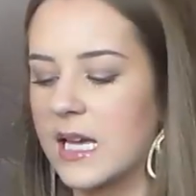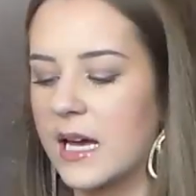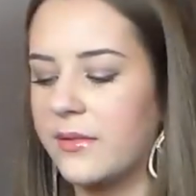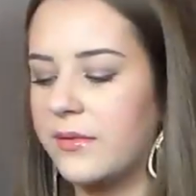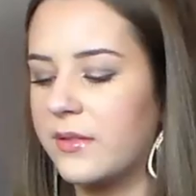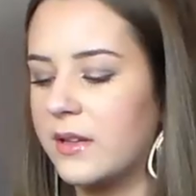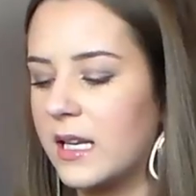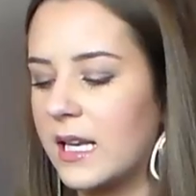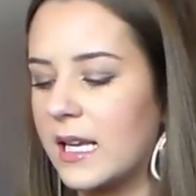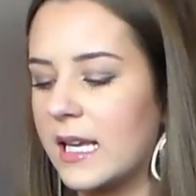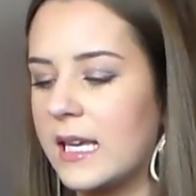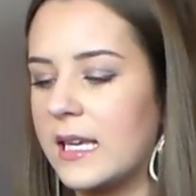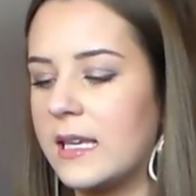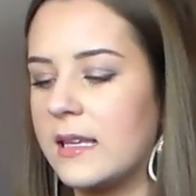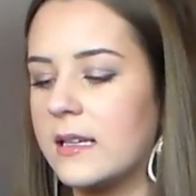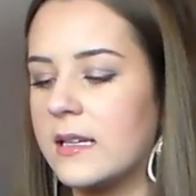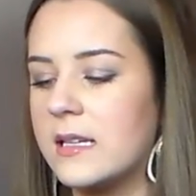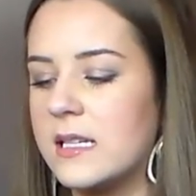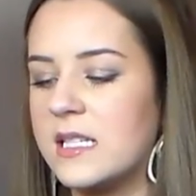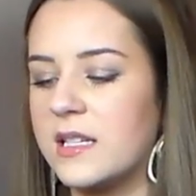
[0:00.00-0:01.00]

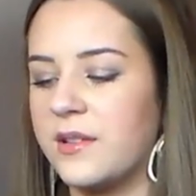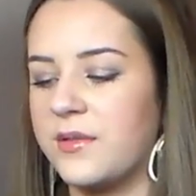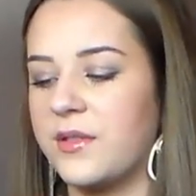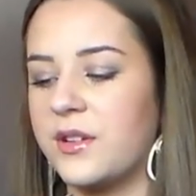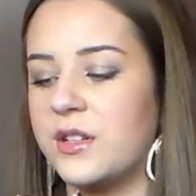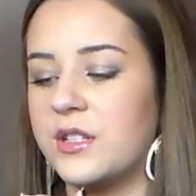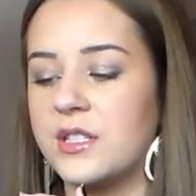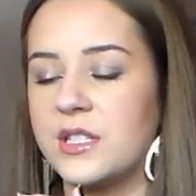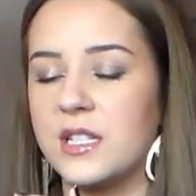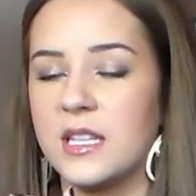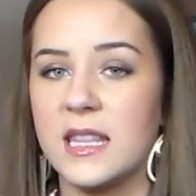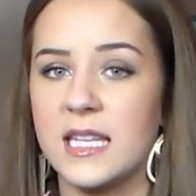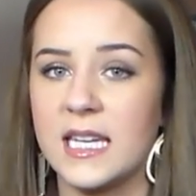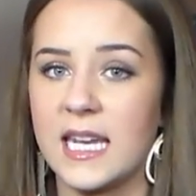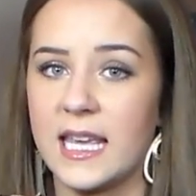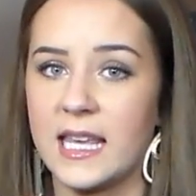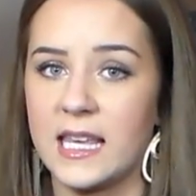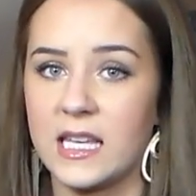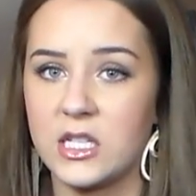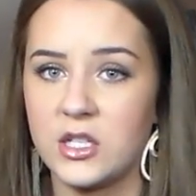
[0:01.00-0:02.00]
Definitely different to the
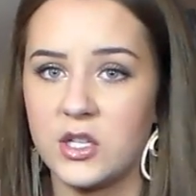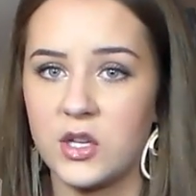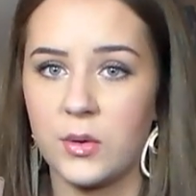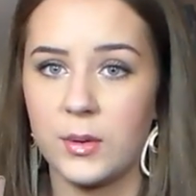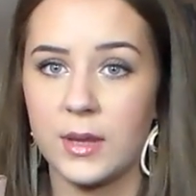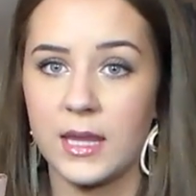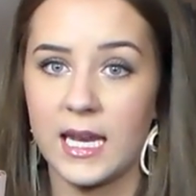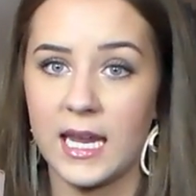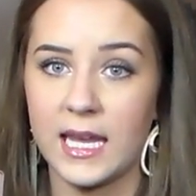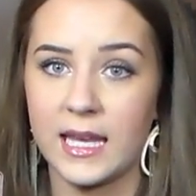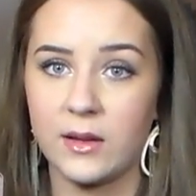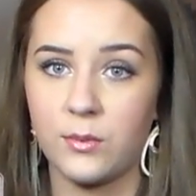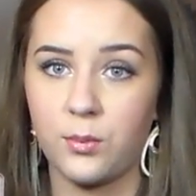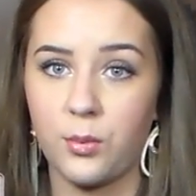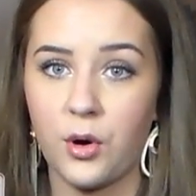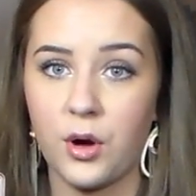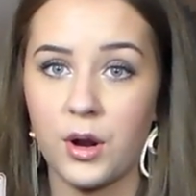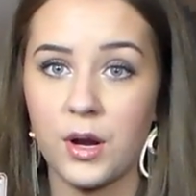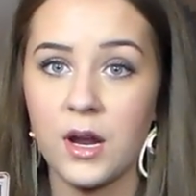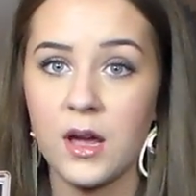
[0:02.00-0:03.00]
Naked 2 and the
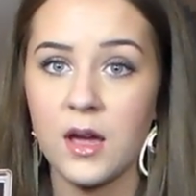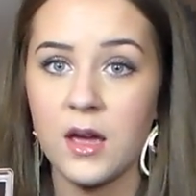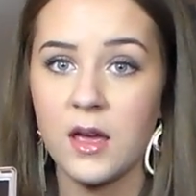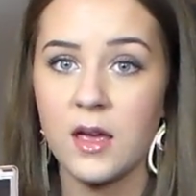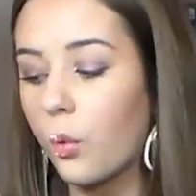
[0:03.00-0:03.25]
Naked 1.